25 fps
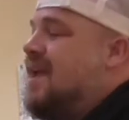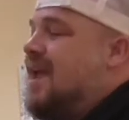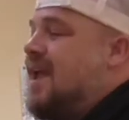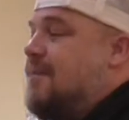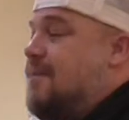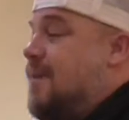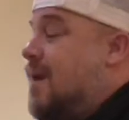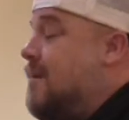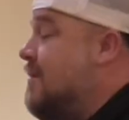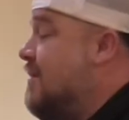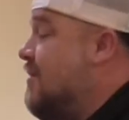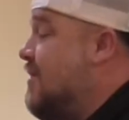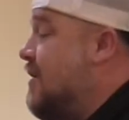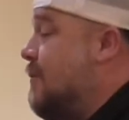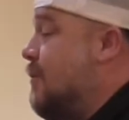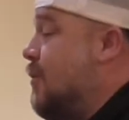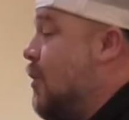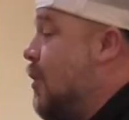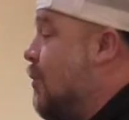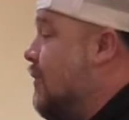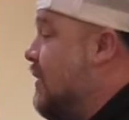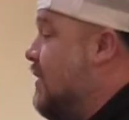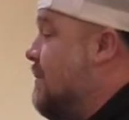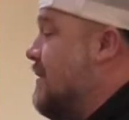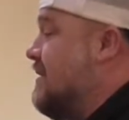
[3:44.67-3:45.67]
And maybe they
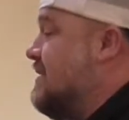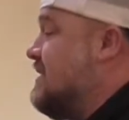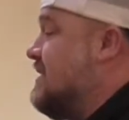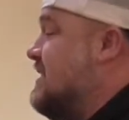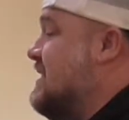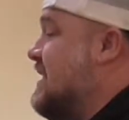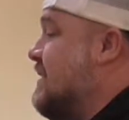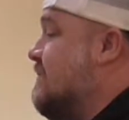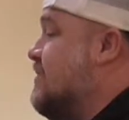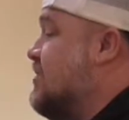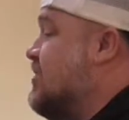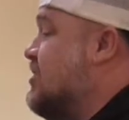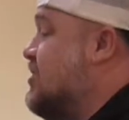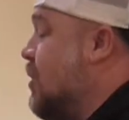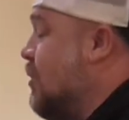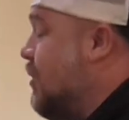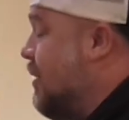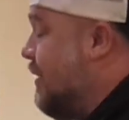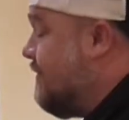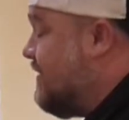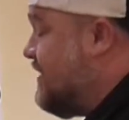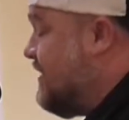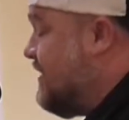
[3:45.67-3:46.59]
were only meant to save the soul of